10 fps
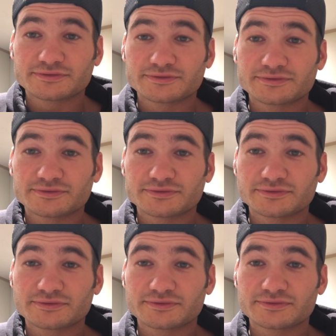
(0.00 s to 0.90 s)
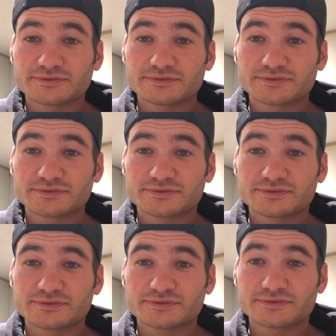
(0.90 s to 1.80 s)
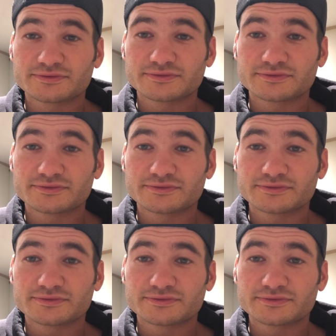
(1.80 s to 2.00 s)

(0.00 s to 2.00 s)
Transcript: (no one is talking)